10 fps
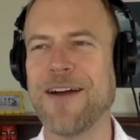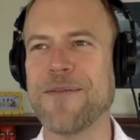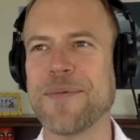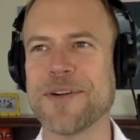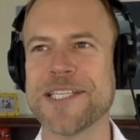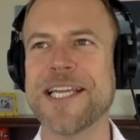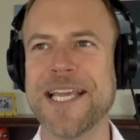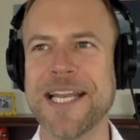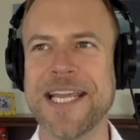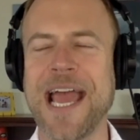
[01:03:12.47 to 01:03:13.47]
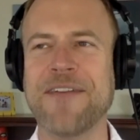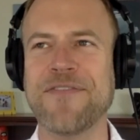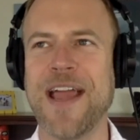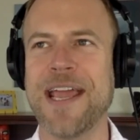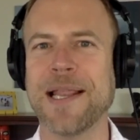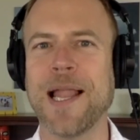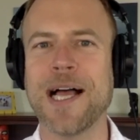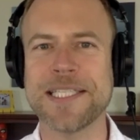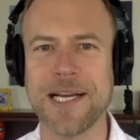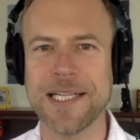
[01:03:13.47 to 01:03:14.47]
I remember sitting in a cafe in
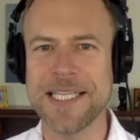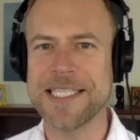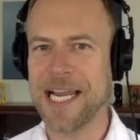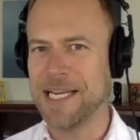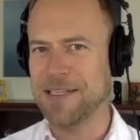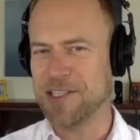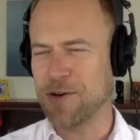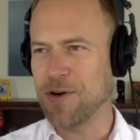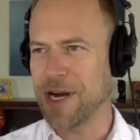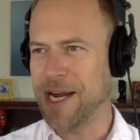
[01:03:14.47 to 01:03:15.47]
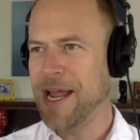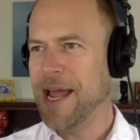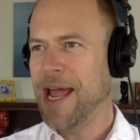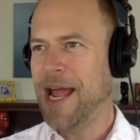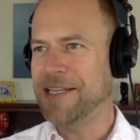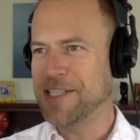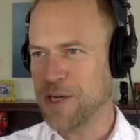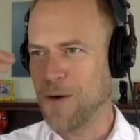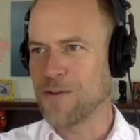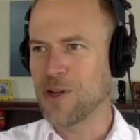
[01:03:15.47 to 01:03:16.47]
Lhasa on the second story and
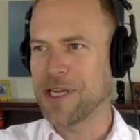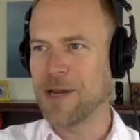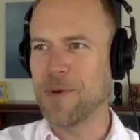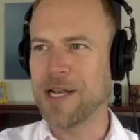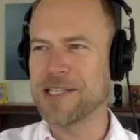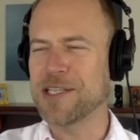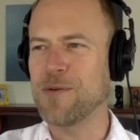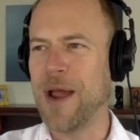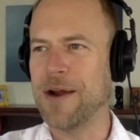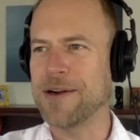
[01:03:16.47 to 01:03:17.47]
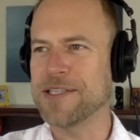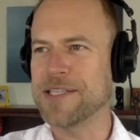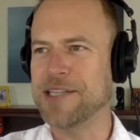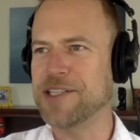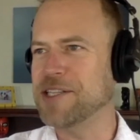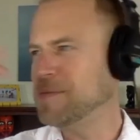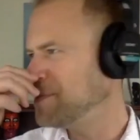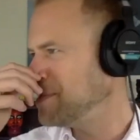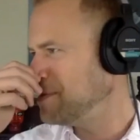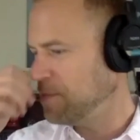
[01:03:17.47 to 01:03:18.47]
just overlooking one of the squares and just
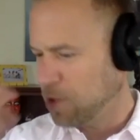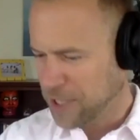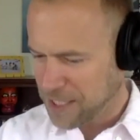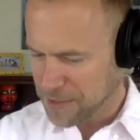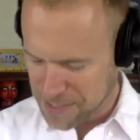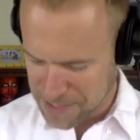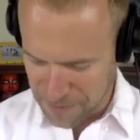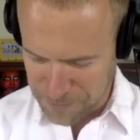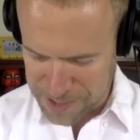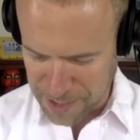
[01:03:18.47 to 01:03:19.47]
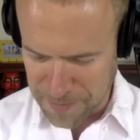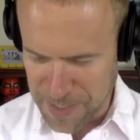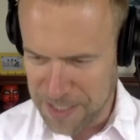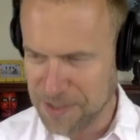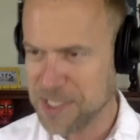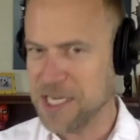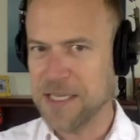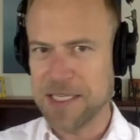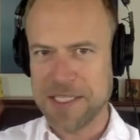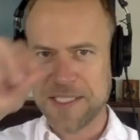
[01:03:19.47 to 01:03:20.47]
looking at stuff that's on the menu,
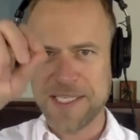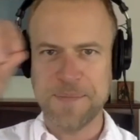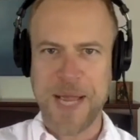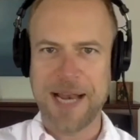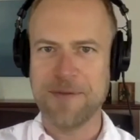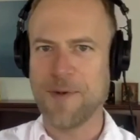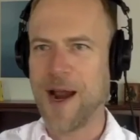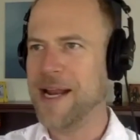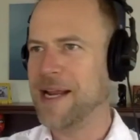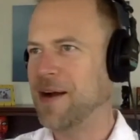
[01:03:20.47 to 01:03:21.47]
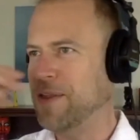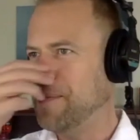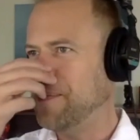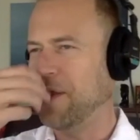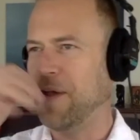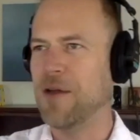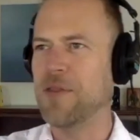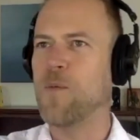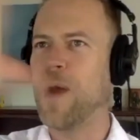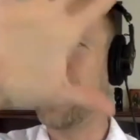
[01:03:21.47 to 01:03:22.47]
seeing the Tibetan writing on the
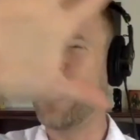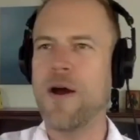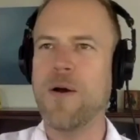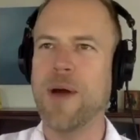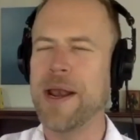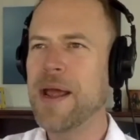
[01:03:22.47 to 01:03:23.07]
window and